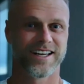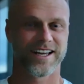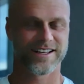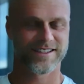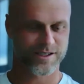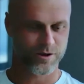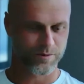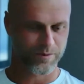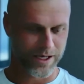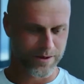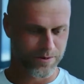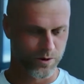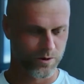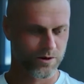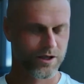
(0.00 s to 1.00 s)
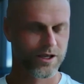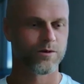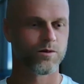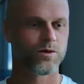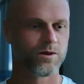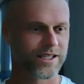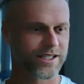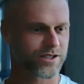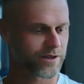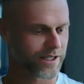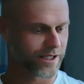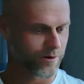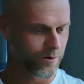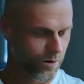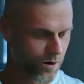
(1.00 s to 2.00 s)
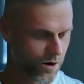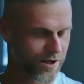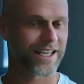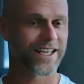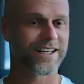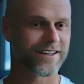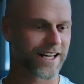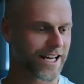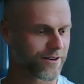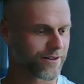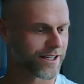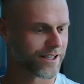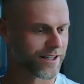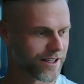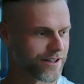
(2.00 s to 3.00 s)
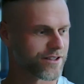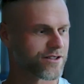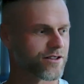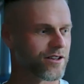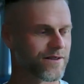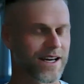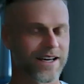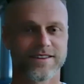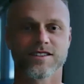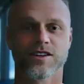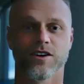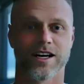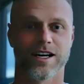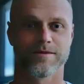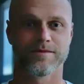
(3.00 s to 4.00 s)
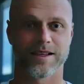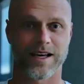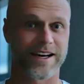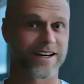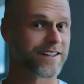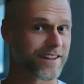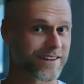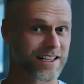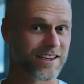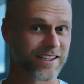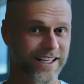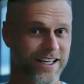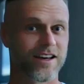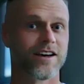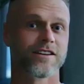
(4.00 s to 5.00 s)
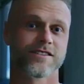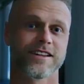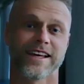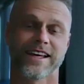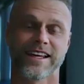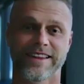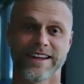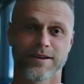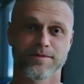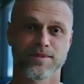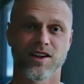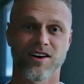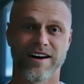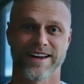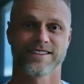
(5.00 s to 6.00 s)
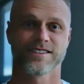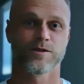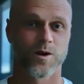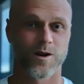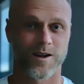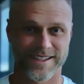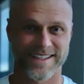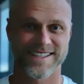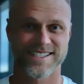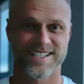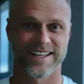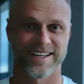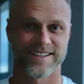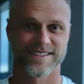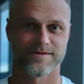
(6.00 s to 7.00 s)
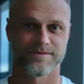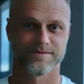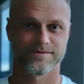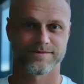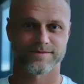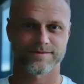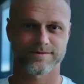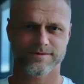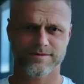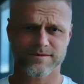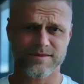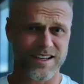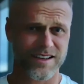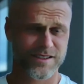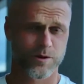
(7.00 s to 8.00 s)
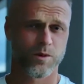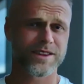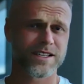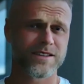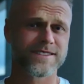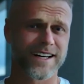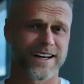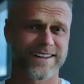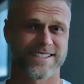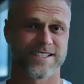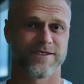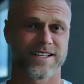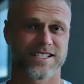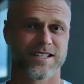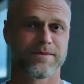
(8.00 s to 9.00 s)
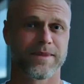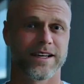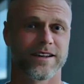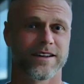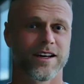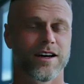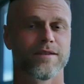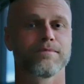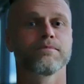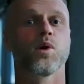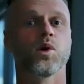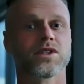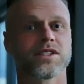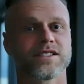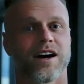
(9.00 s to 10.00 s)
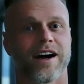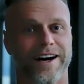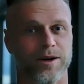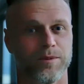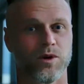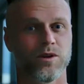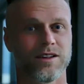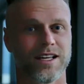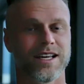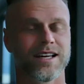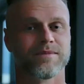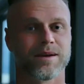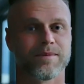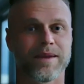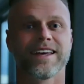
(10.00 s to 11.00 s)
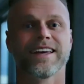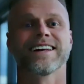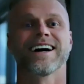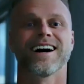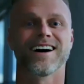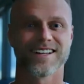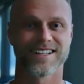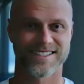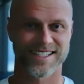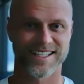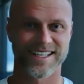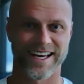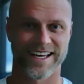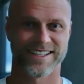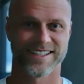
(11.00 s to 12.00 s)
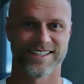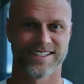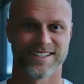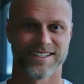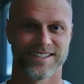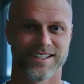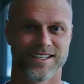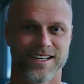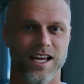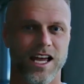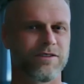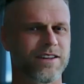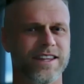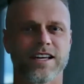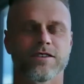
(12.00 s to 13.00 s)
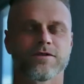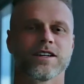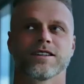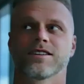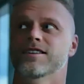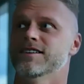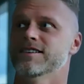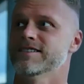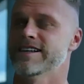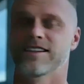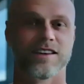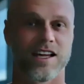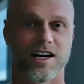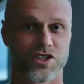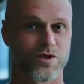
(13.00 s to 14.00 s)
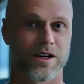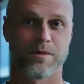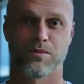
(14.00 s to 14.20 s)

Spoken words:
And so people will literally work in an area, serve out the time at another clinic so they can then apply to work at these clinics. So what they've done is they've actually made it more desirable by making it harder to get. If you think of, say, luxury